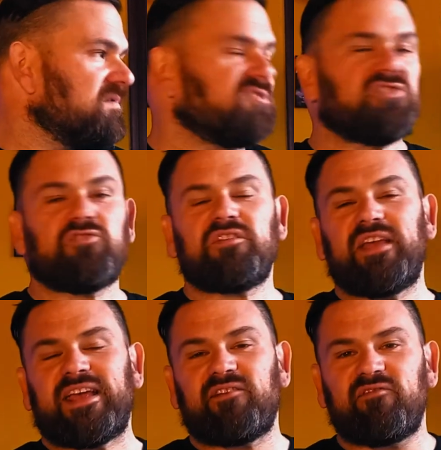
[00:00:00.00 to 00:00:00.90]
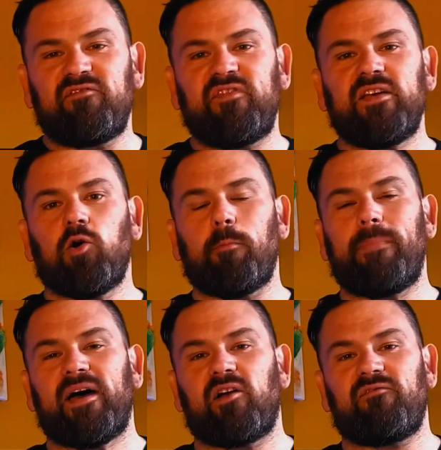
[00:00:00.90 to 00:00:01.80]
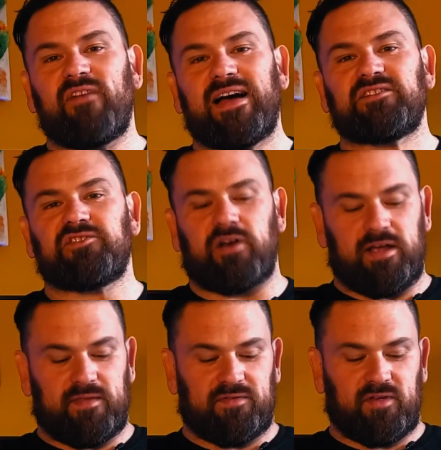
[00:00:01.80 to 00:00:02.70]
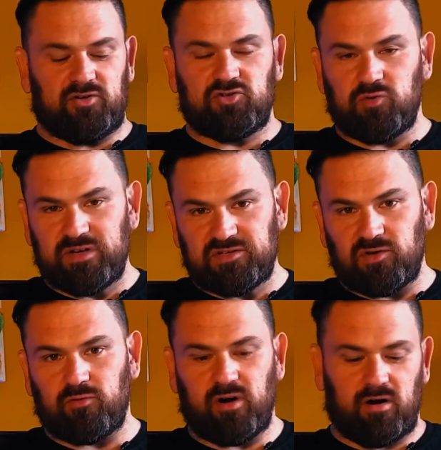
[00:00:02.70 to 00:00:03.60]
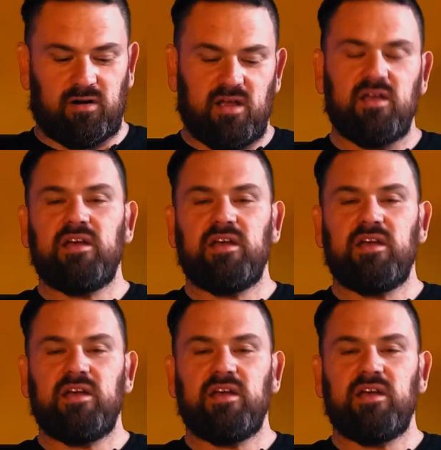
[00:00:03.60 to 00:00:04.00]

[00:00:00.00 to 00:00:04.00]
so that they can feel better faster and that their joints don't hurt,